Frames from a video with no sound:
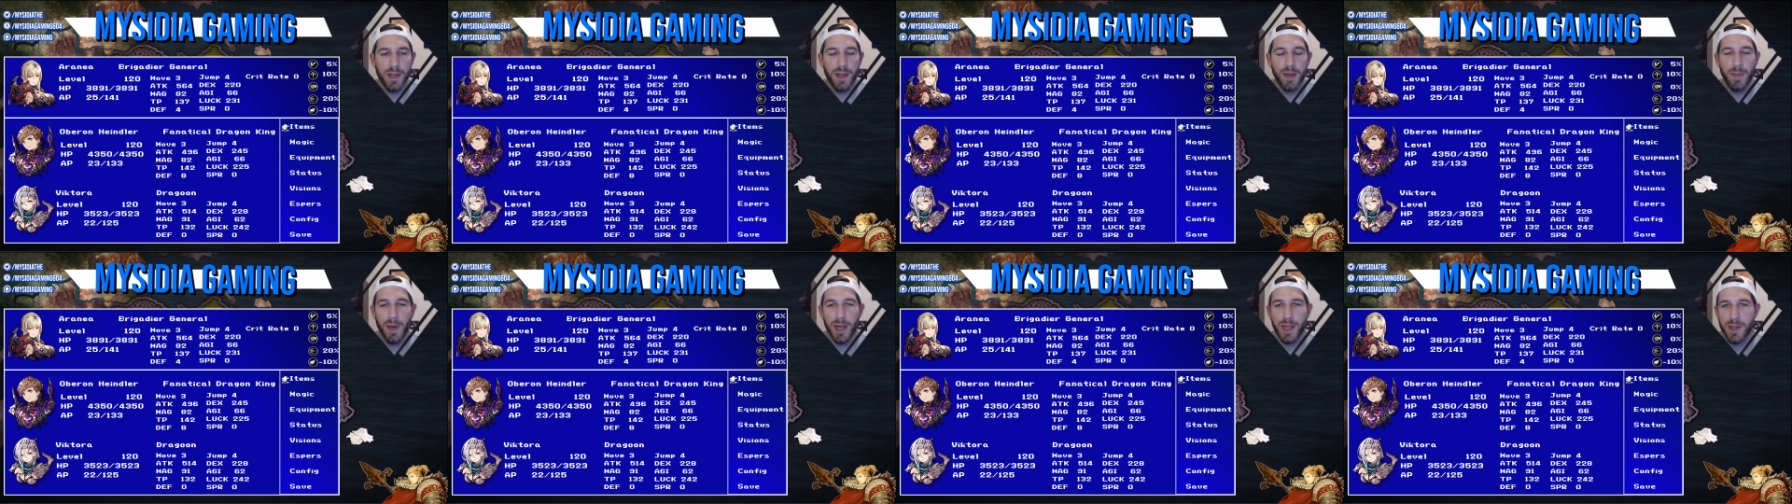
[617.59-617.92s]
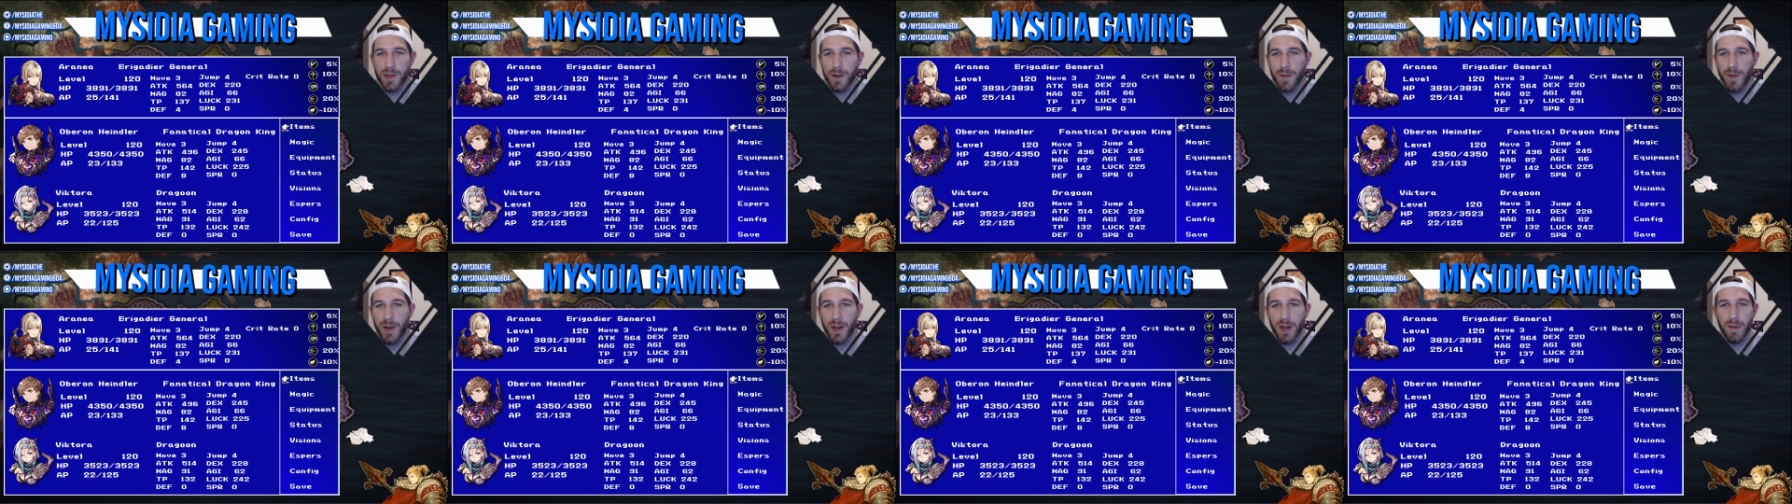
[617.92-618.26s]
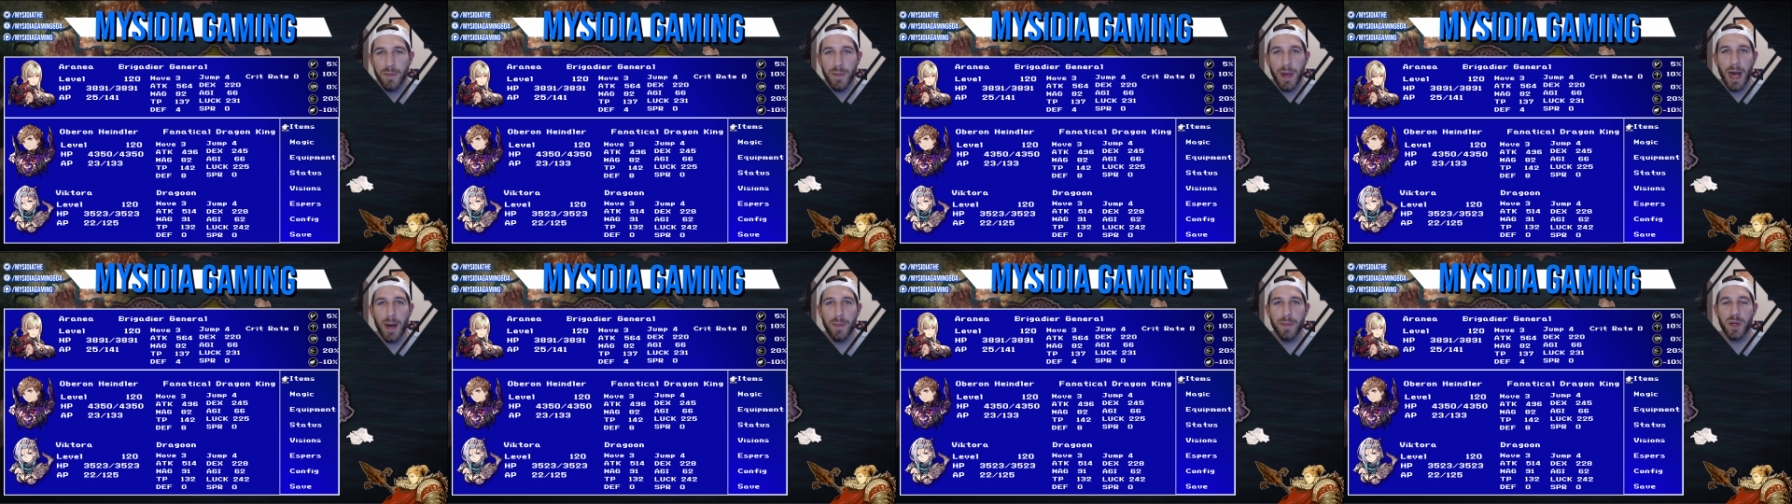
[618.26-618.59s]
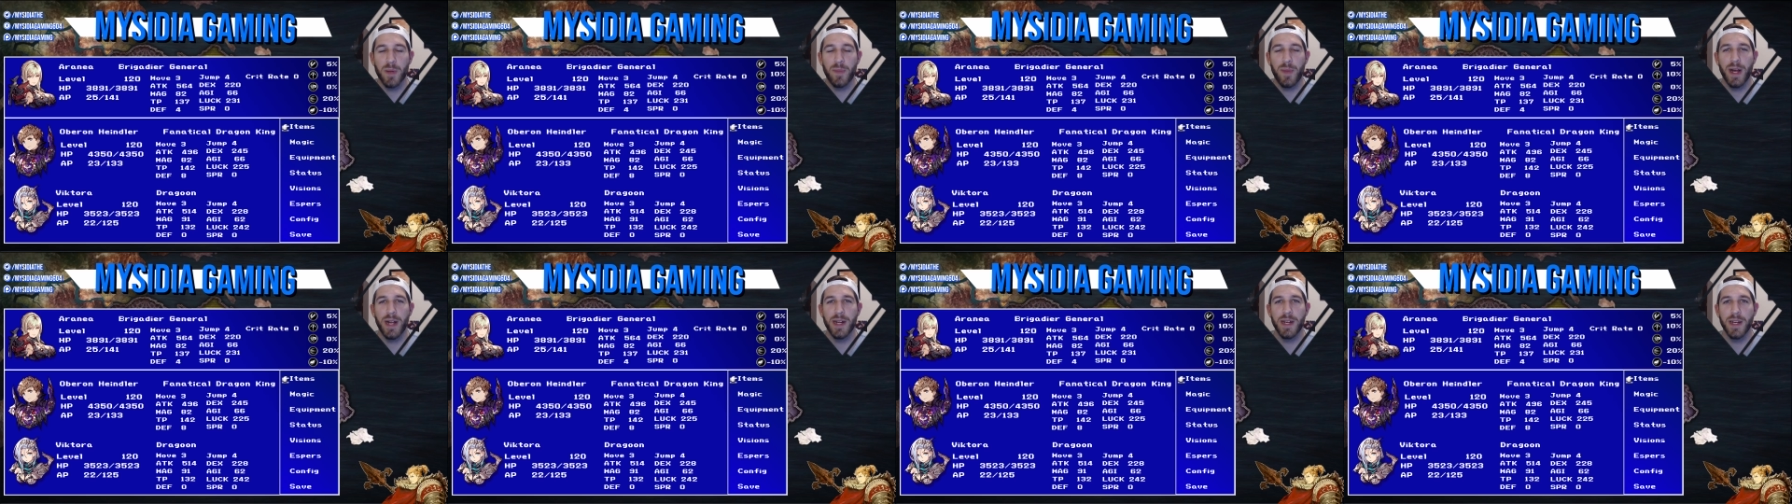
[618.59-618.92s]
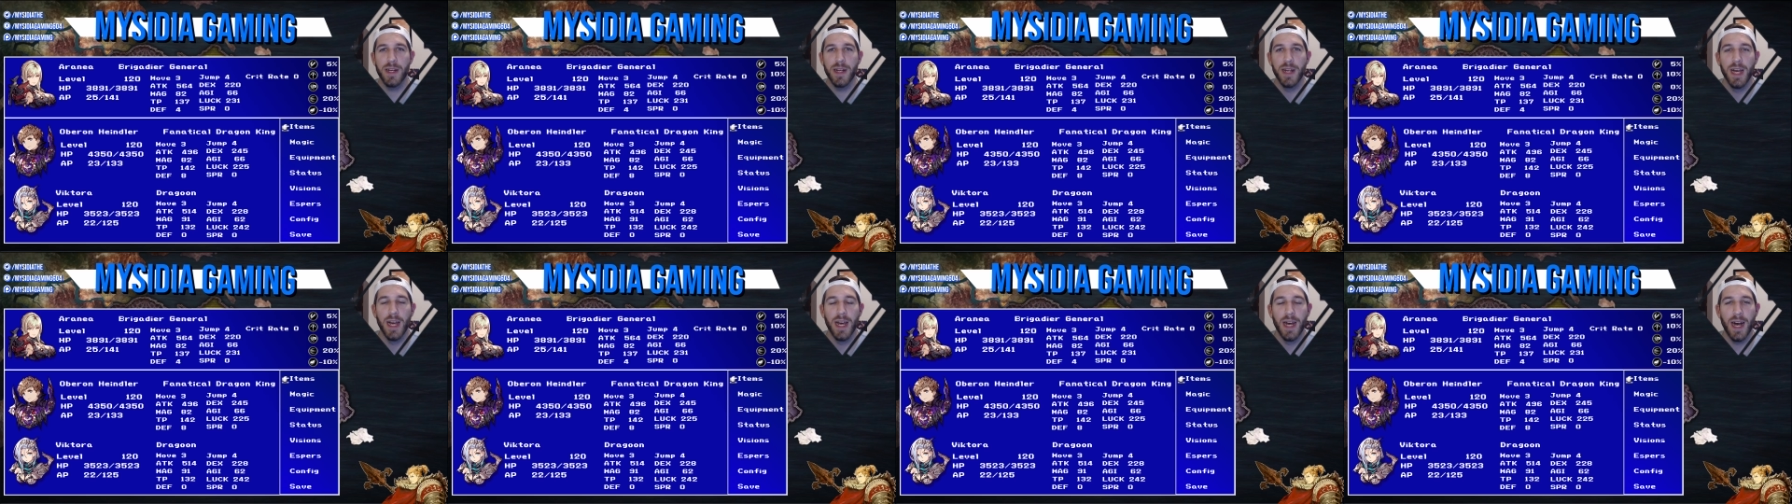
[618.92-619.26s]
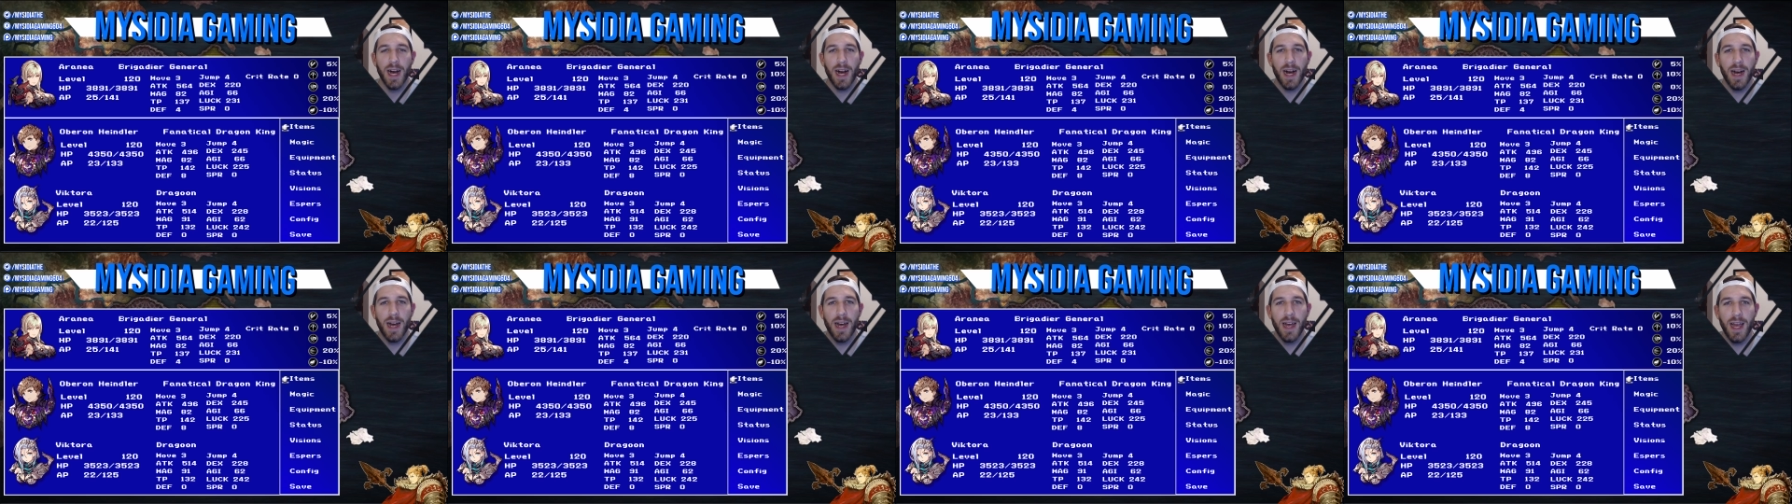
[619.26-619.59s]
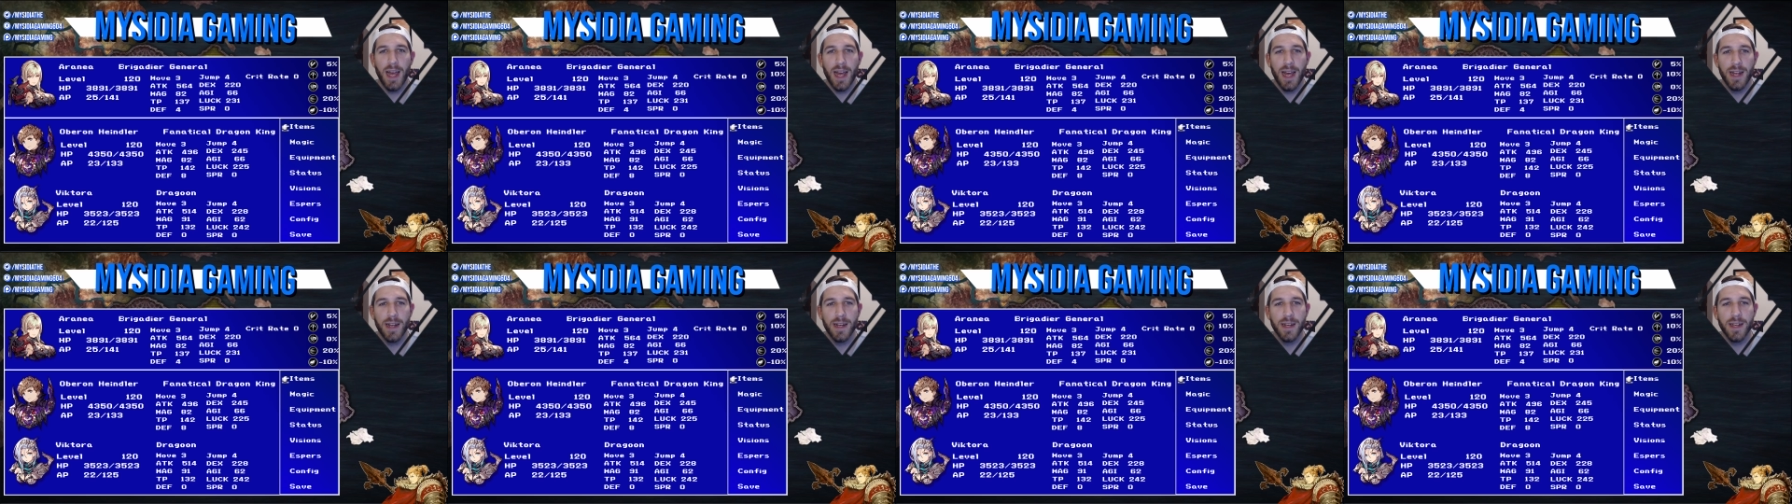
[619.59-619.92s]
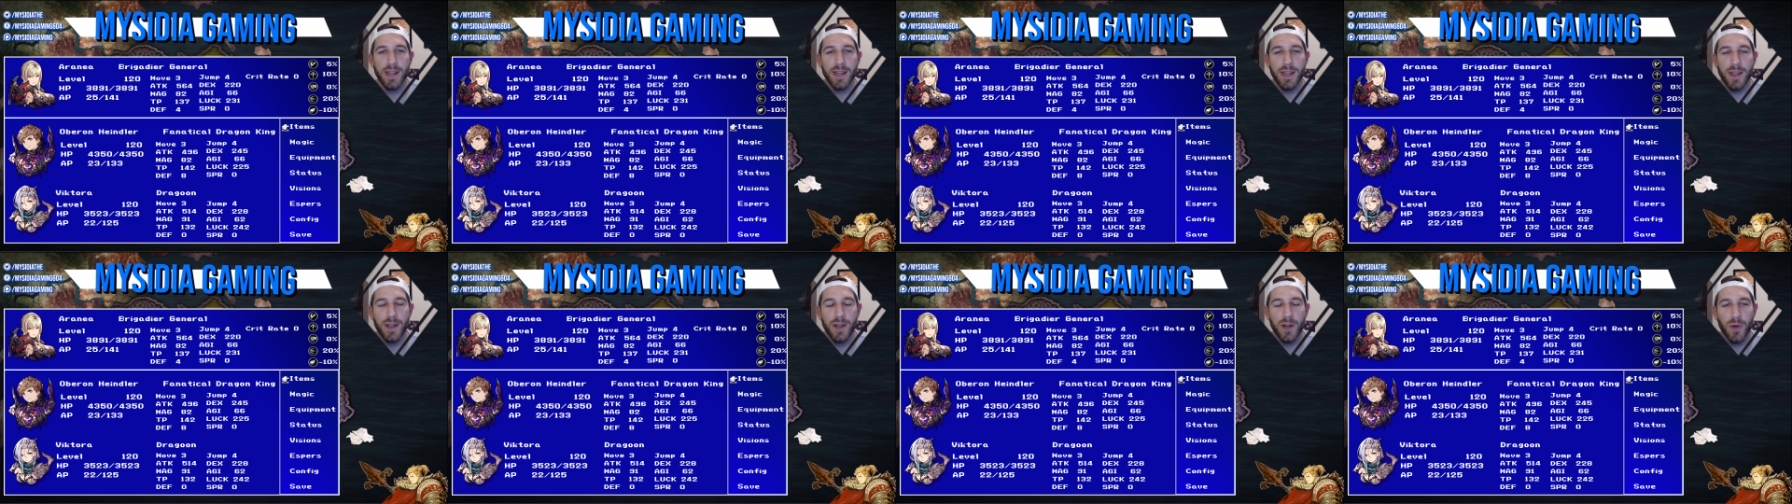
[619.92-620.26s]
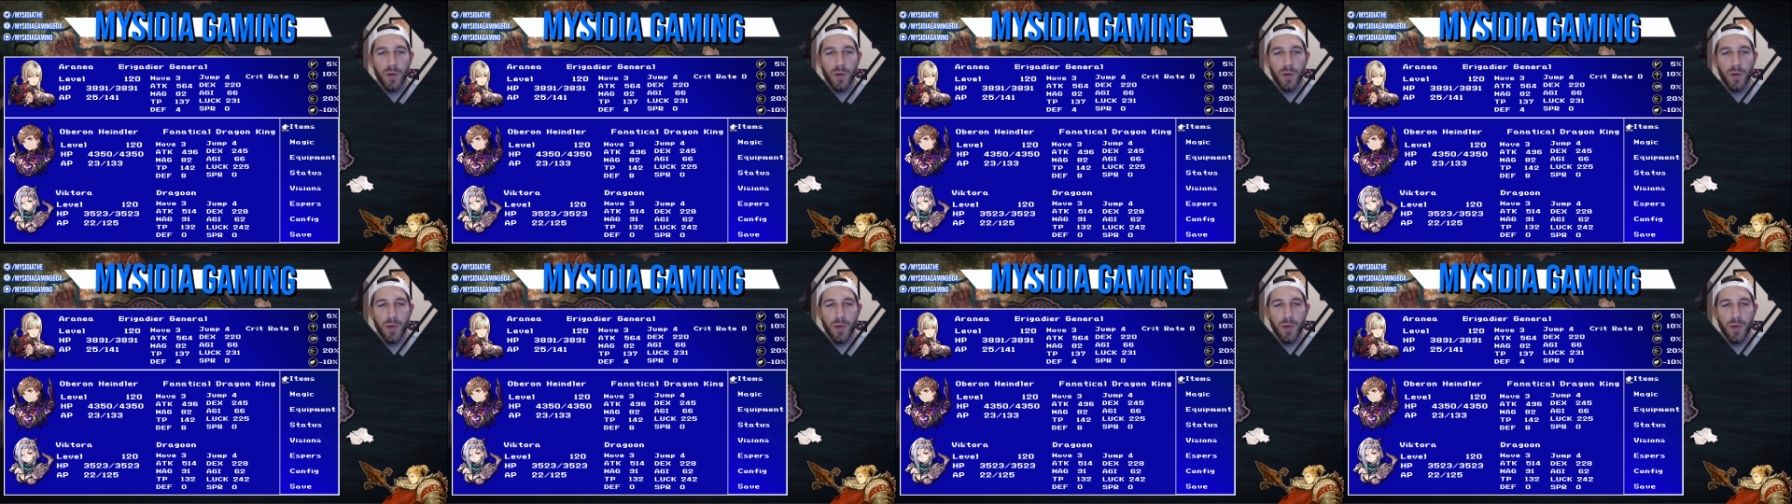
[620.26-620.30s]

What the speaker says: It makes her very map dependent and